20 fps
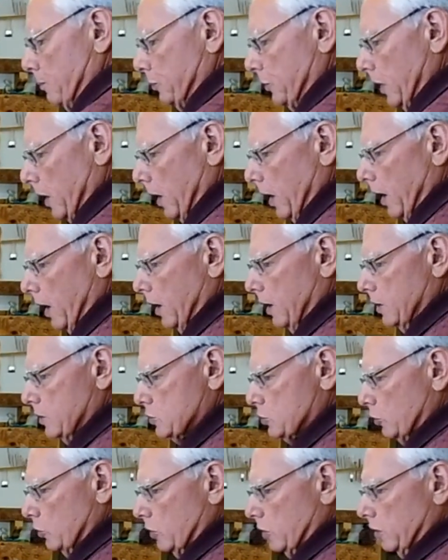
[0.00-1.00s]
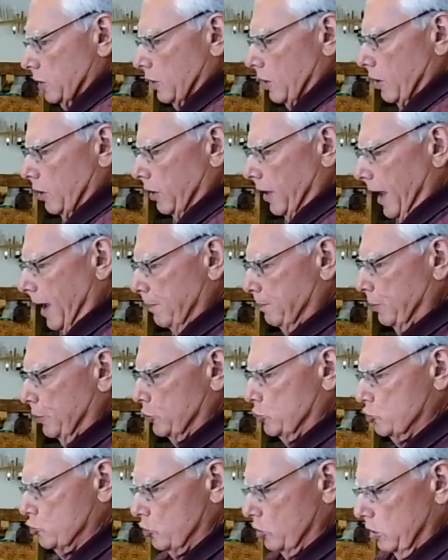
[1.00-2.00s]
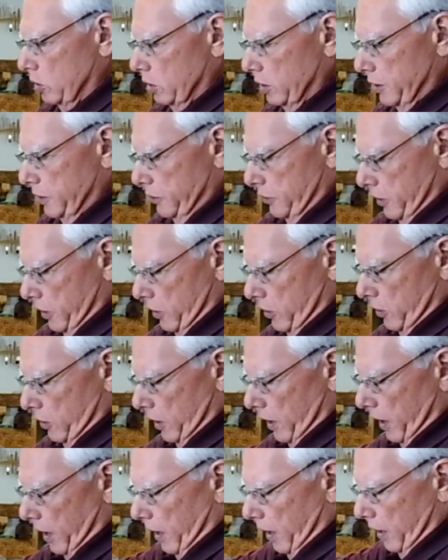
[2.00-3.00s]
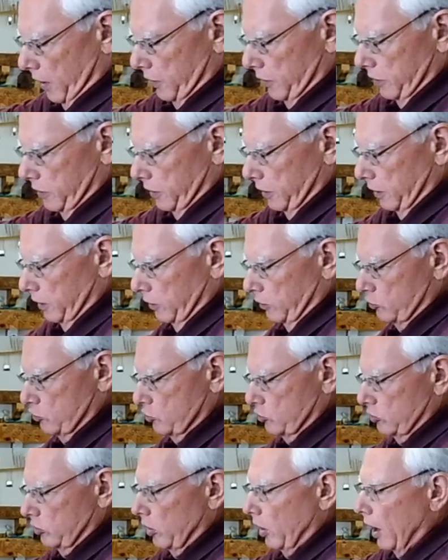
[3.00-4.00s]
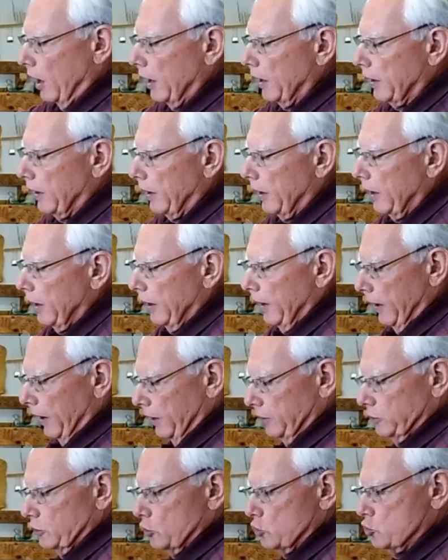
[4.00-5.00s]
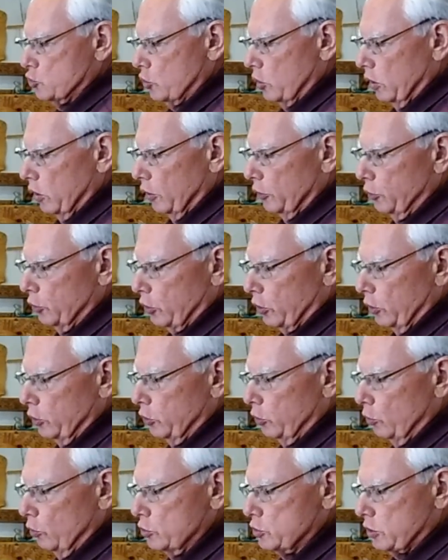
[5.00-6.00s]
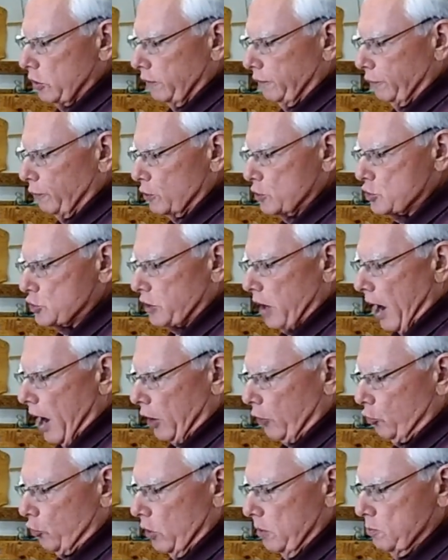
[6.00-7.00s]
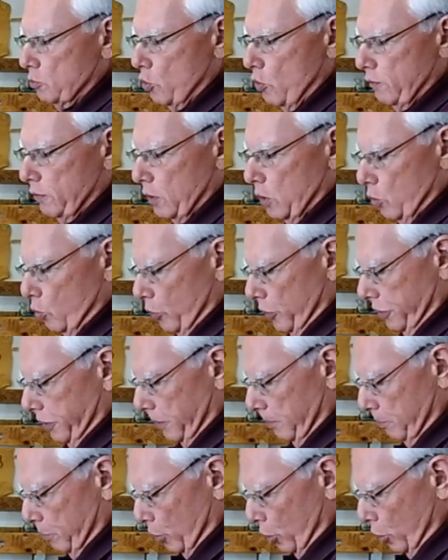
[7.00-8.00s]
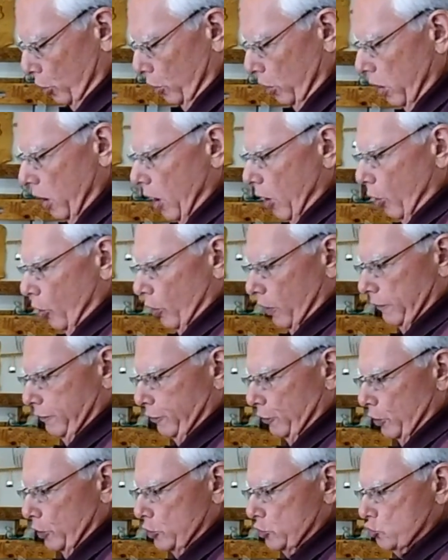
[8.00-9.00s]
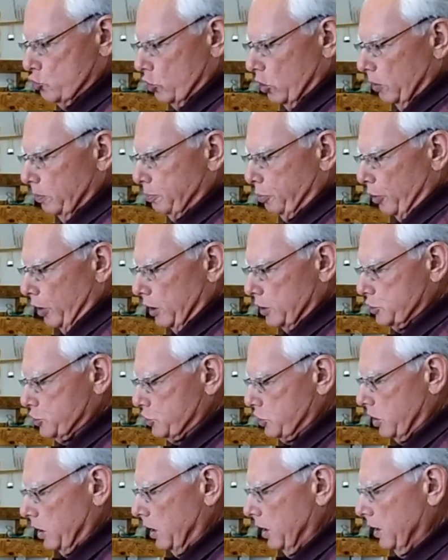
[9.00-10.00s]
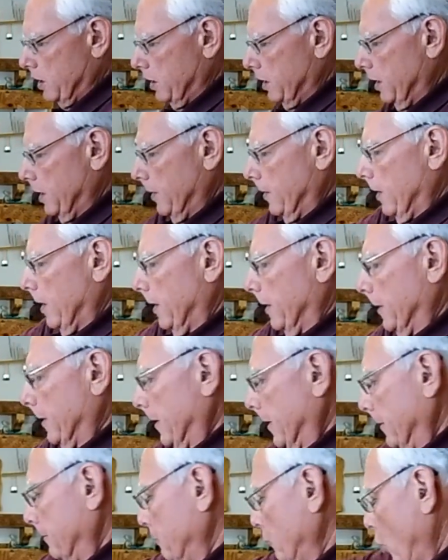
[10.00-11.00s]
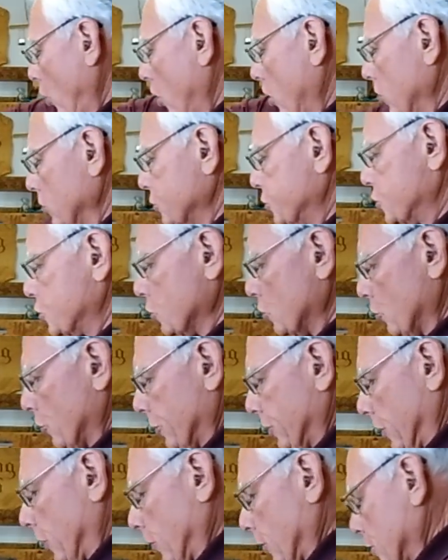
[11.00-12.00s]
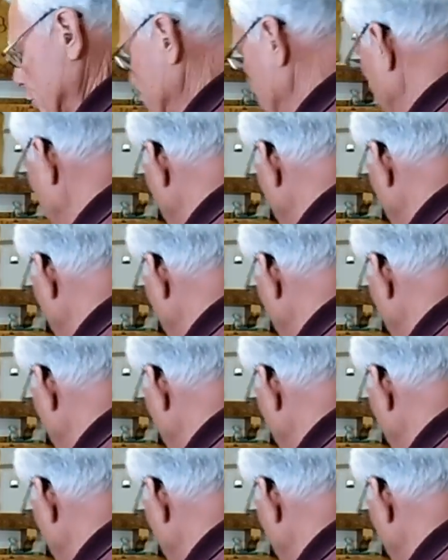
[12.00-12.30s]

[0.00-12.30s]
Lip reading: You can clamp a drill in there, and in the drill you can use it for stock removal with a burr or for a drill press. Also, there is an